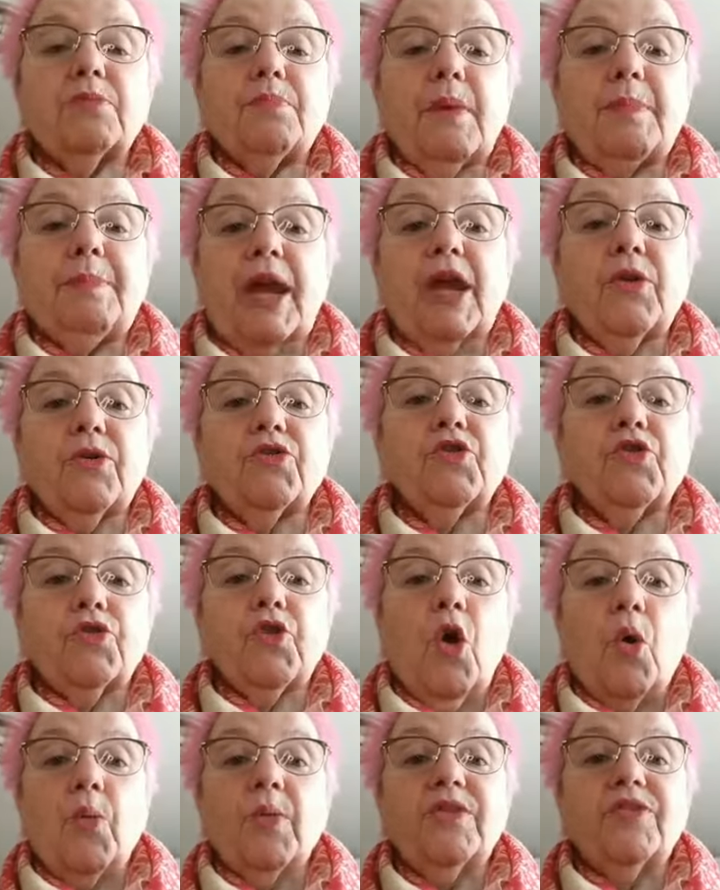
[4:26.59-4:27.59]
my parents used
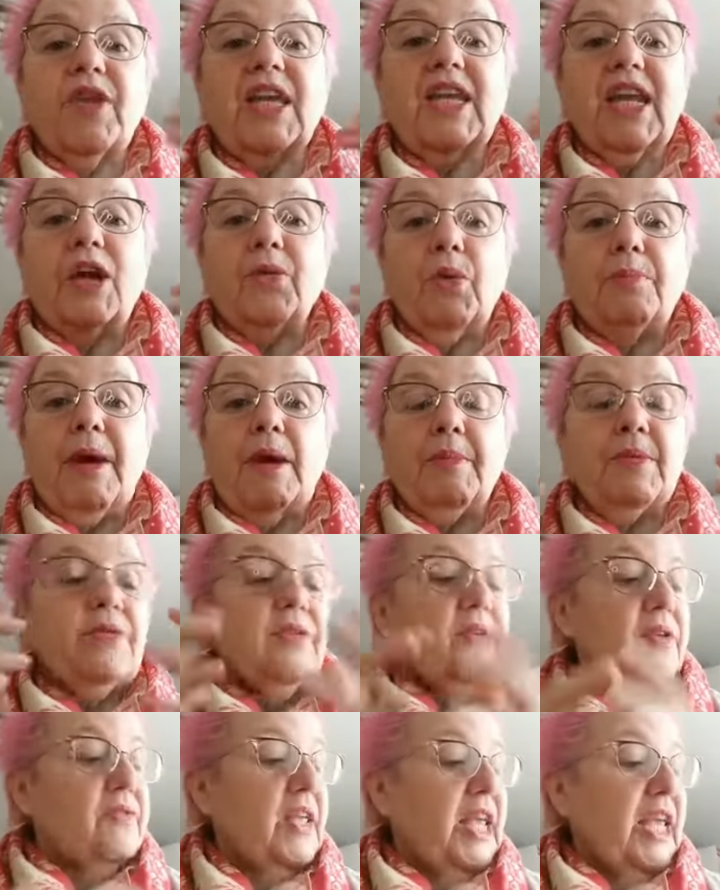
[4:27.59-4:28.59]
to always say, and I remember
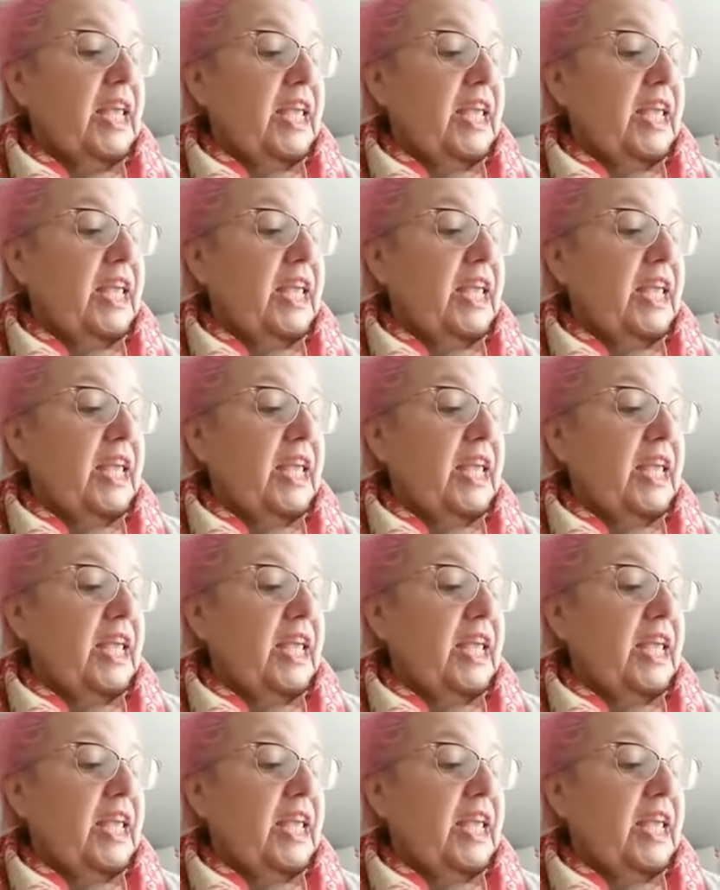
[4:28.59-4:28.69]
this,